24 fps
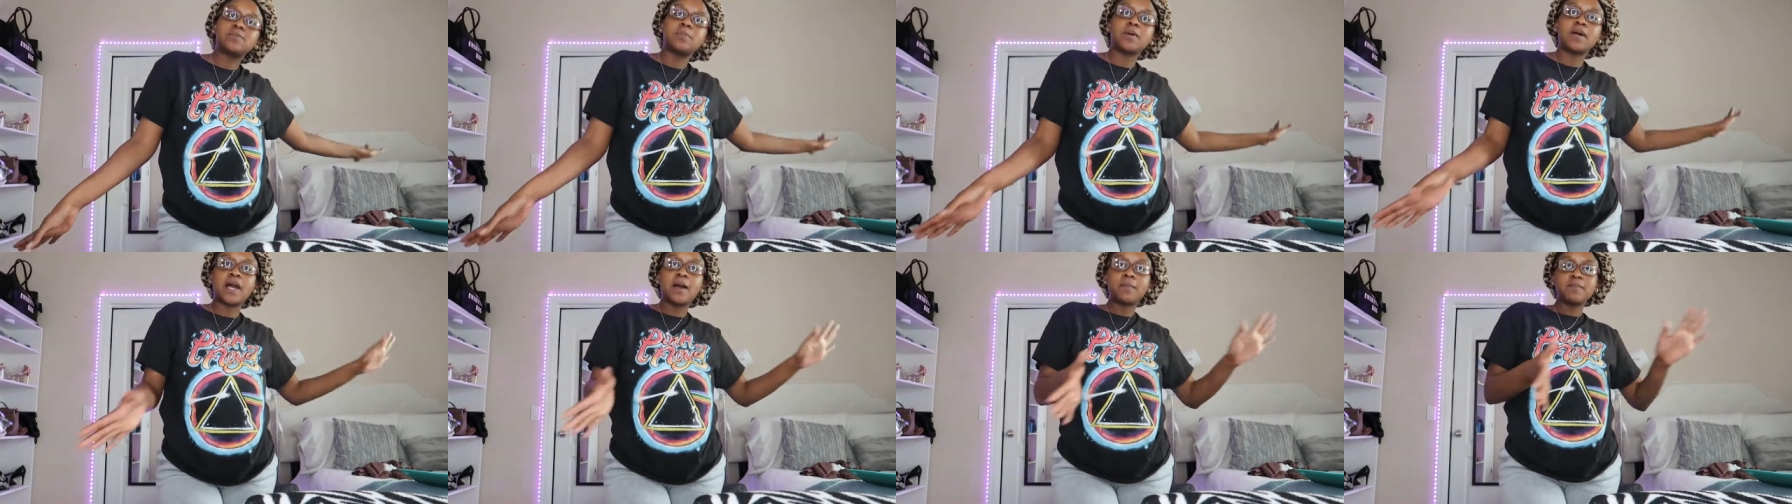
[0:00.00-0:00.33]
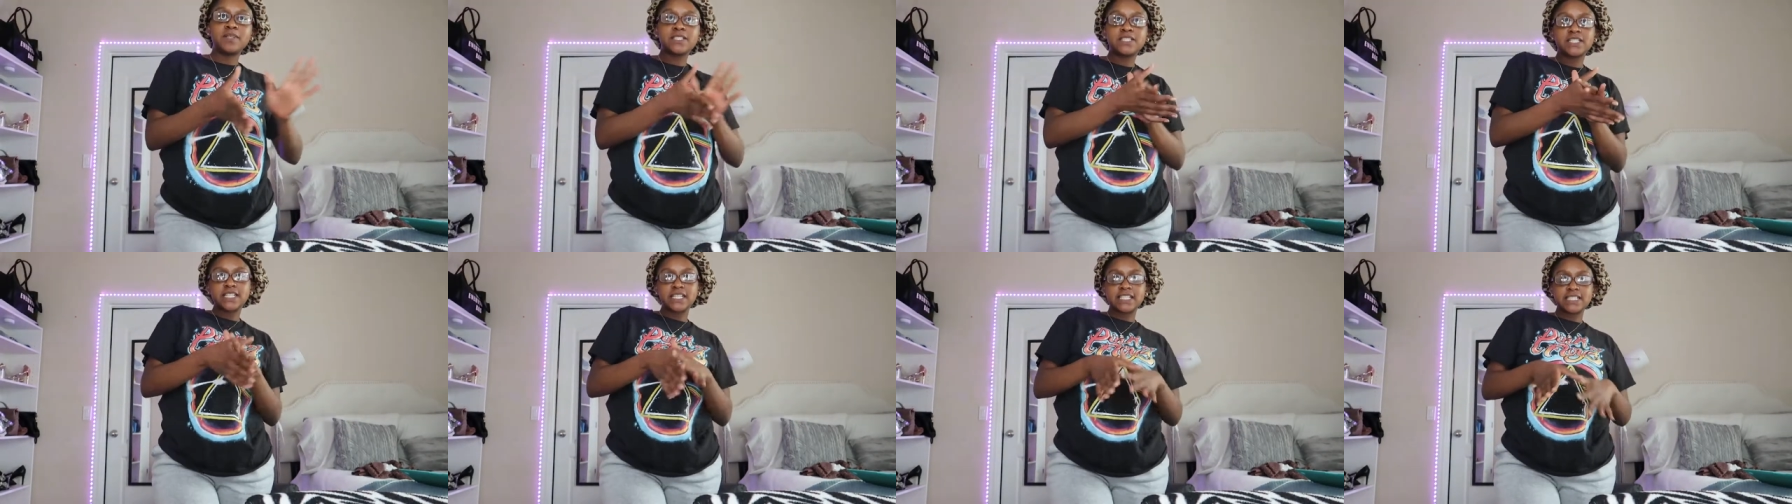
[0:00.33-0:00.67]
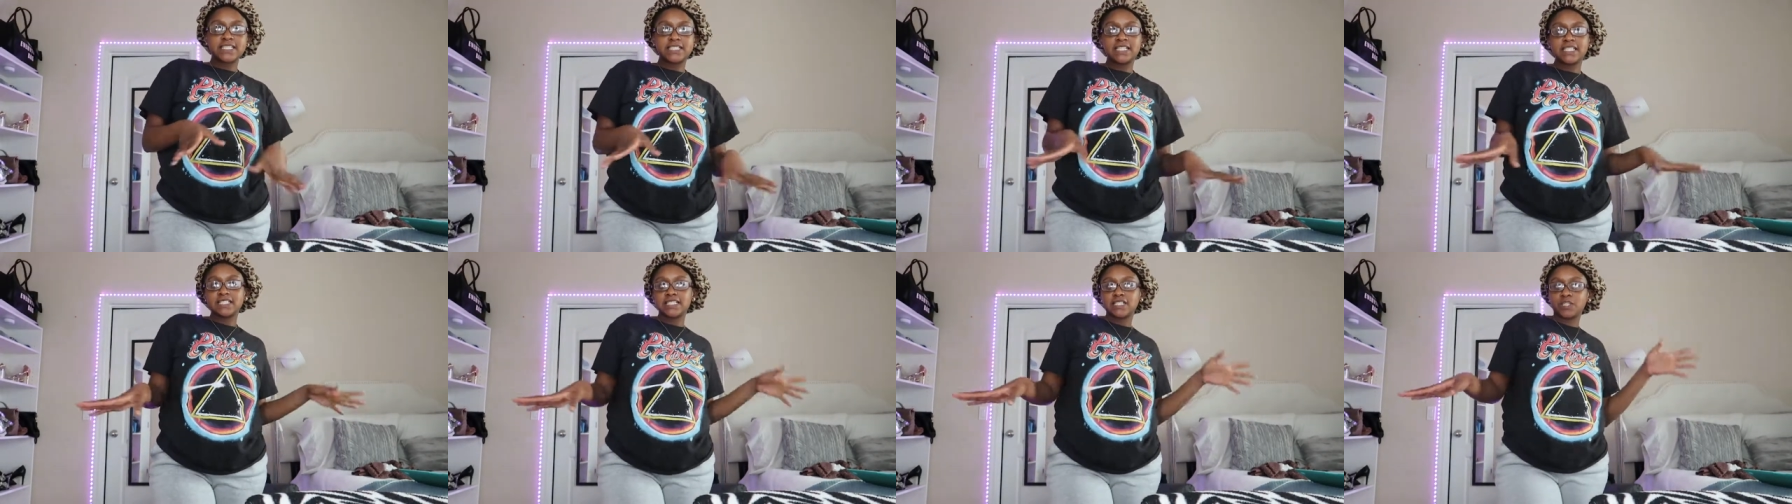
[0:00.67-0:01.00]
But I'm just gonna
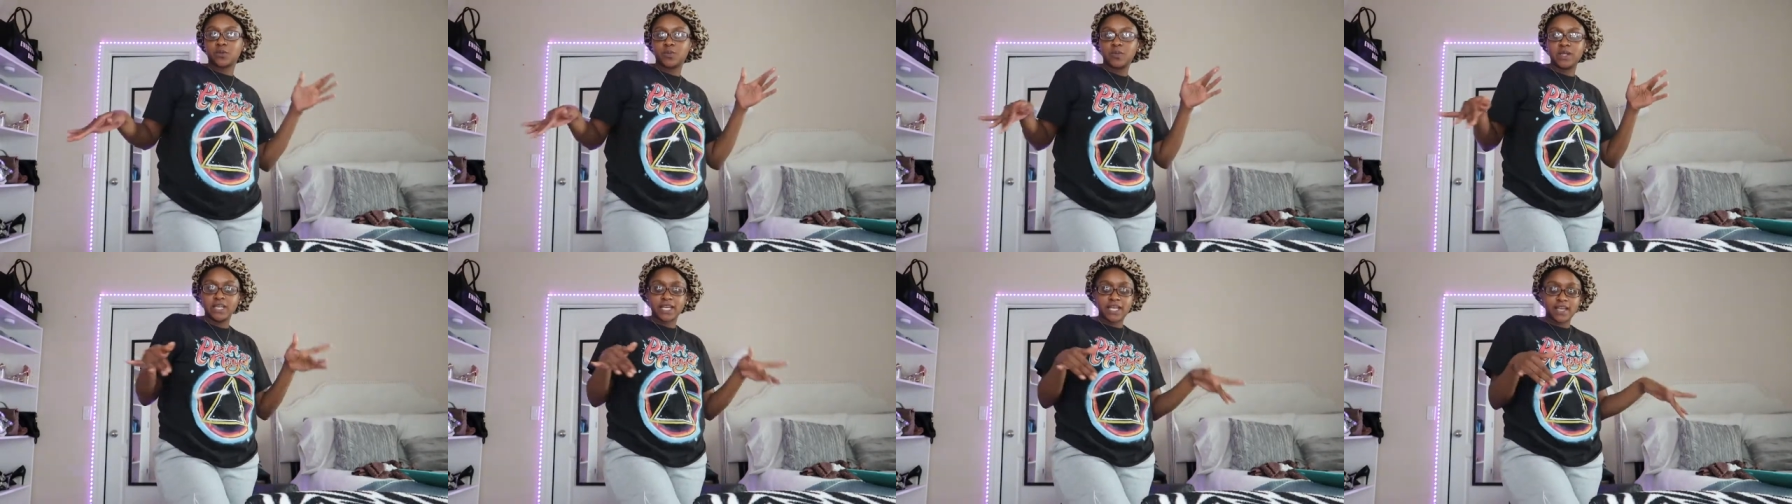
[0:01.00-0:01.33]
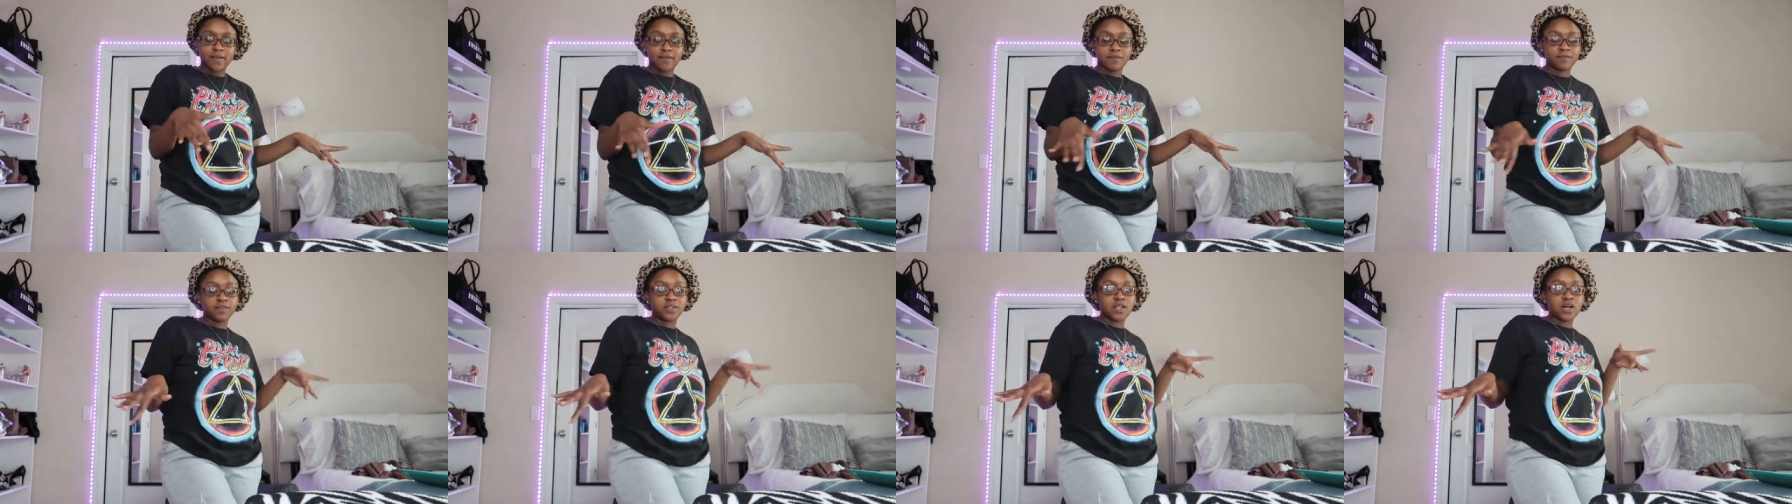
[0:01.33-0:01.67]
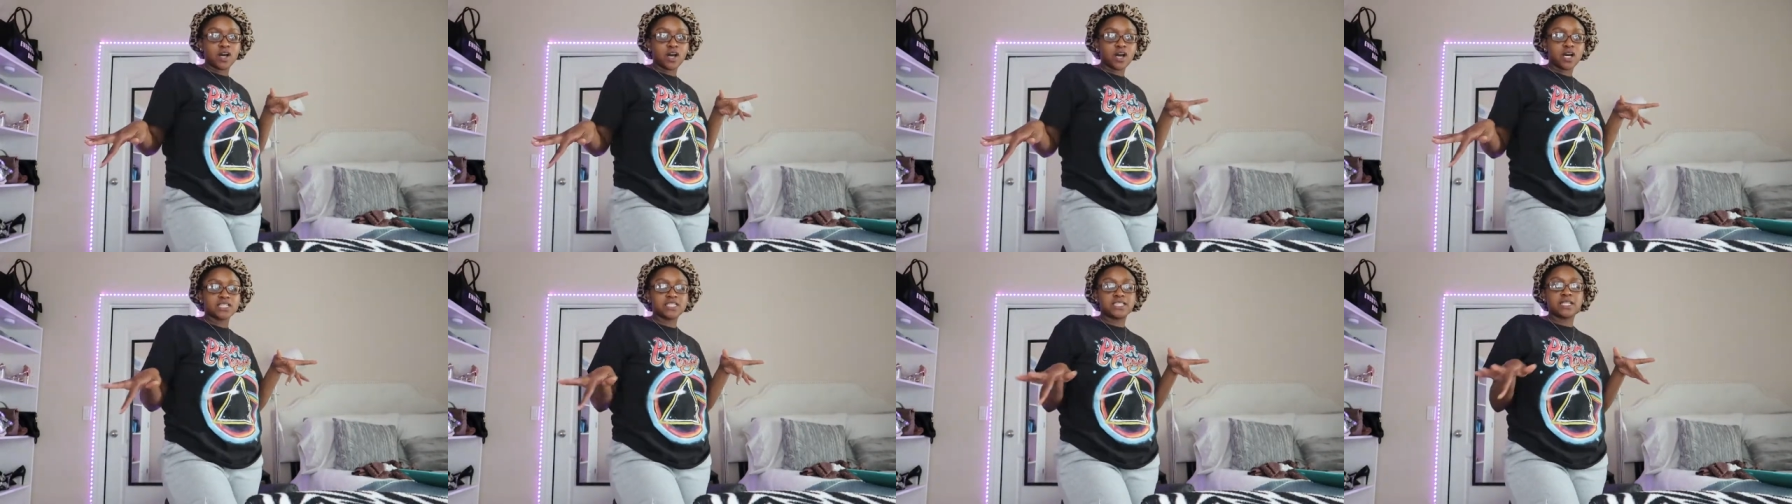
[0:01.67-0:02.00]
stick to the weekend
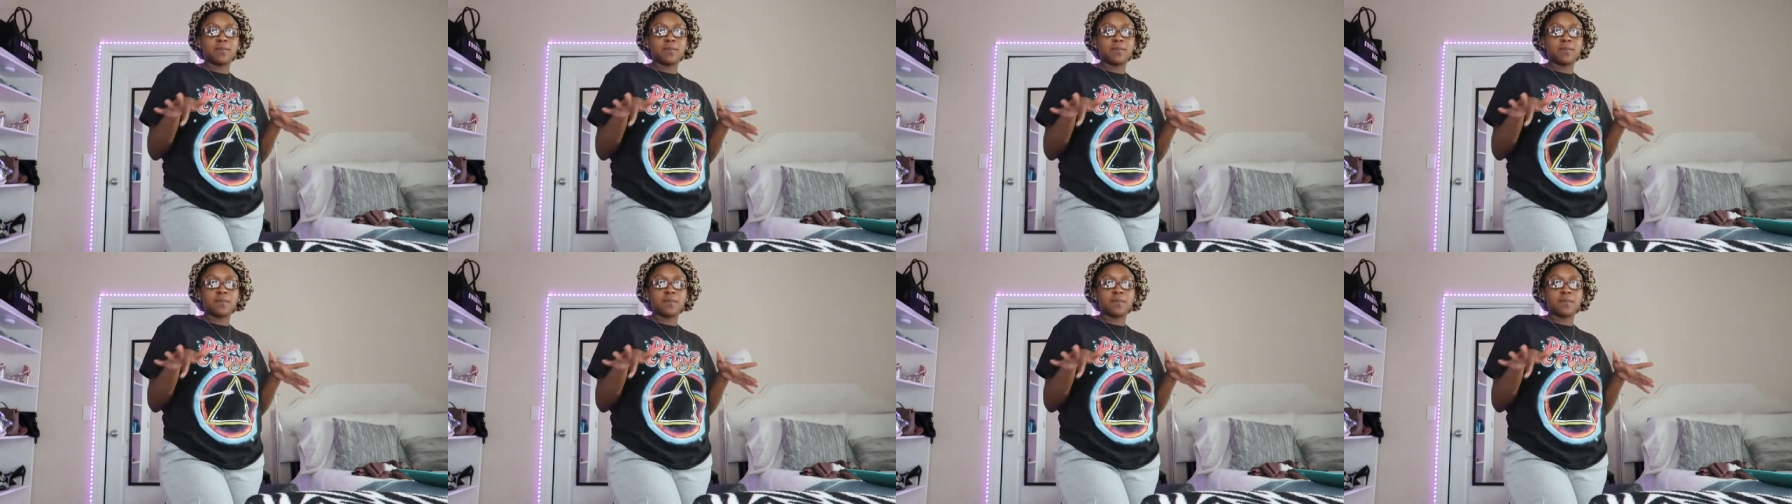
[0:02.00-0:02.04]
vlogs,